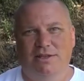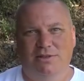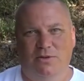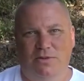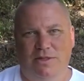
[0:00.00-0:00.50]

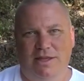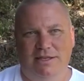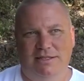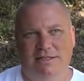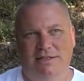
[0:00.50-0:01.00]
So
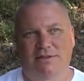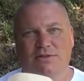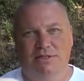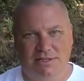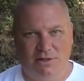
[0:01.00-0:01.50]
this,
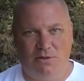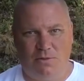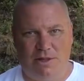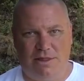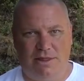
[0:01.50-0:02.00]
still
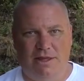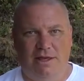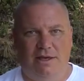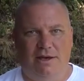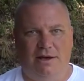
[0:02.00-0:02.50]
with
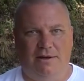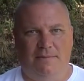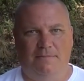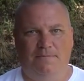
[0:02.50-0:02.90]
um,